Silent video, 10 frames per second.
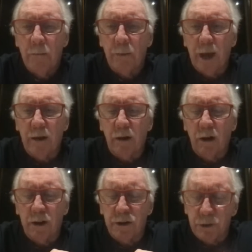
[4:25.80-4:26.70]
But
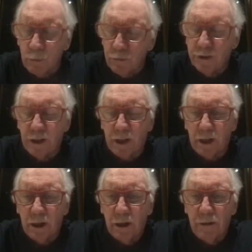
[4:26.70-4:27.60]
I still
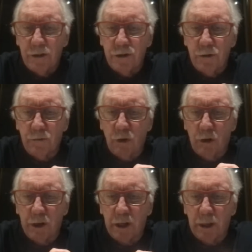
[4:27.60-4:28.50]
think that you've
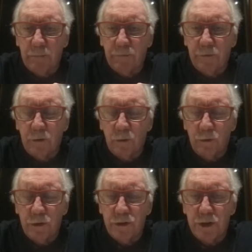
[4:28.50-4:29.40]
got to keep
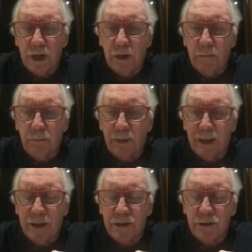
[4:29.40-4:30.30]
fielders in
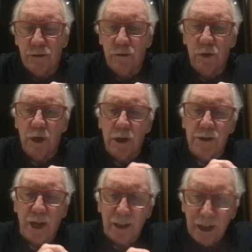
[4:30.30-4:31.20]
place to
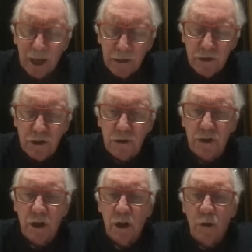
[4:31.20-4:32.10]
take
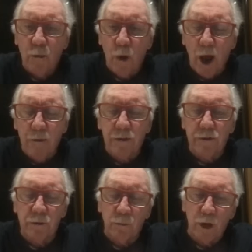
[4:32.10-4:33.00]
catches rather
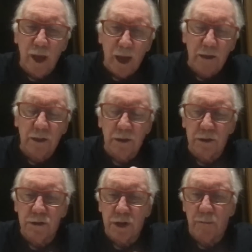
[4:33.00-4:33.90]
than reacting
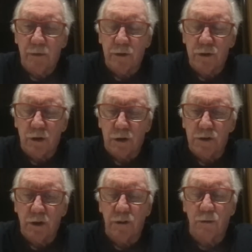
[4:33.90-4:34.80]
to some of the
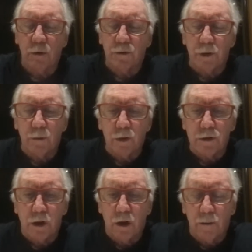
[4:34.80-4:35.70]
shots. I thought there were
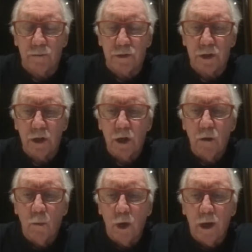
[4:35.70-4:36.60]
times
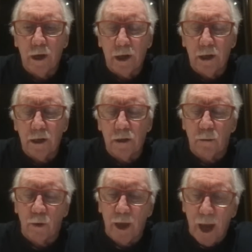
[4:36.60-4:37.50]
when mm.
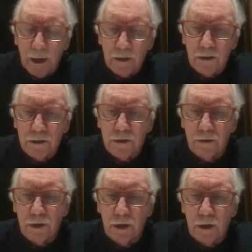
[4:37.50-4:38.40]
India reacted
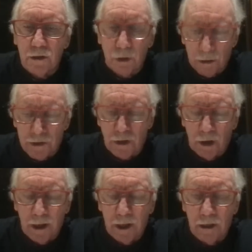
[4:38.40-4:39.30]
to the shots,
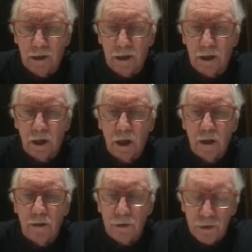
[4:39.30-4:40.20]
i.e., the,
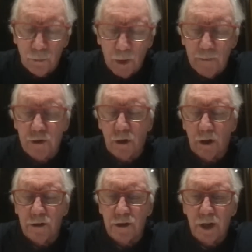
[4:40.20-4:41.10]
the sweep
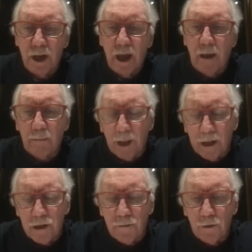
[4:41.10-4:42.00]
shots, and
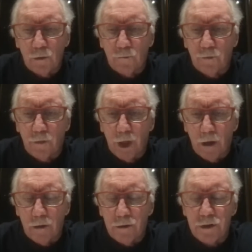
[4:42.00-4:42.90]
place field for
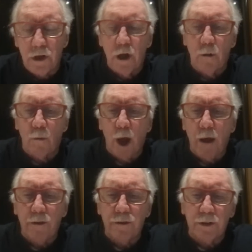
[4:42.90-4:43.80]
those
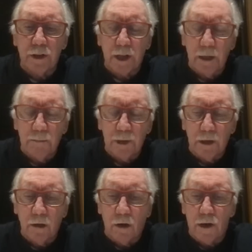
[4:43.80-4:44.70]
rather than
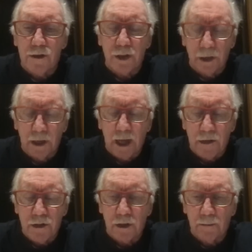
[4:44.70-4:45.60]
keeping guys in
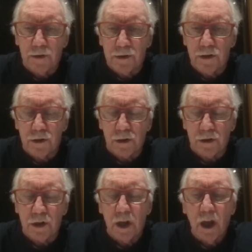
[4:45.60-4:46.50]
catching
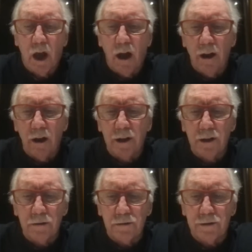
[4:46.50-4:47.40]
positions. I, I
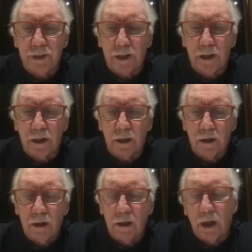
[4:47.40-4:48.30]
don't think,
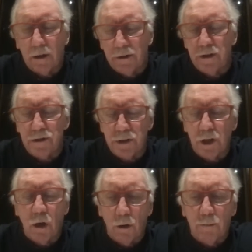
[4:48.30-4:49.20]
you know, there's
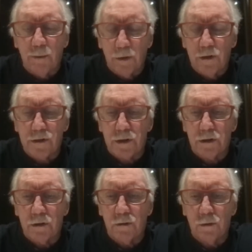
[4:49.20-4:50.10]
the odd
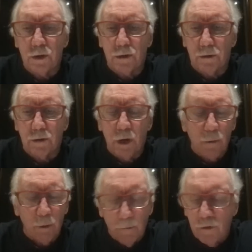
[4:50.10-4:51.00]
person who can
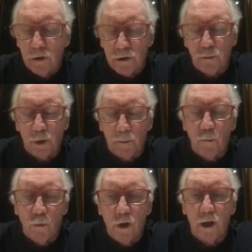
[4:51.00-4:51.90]
reverse sweep
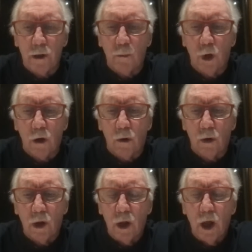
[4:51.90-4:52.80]
really
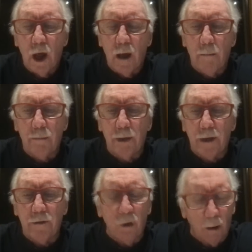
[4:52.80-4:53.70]
well, um,
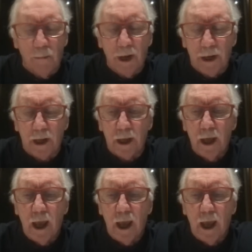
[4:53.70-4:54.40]
but not many.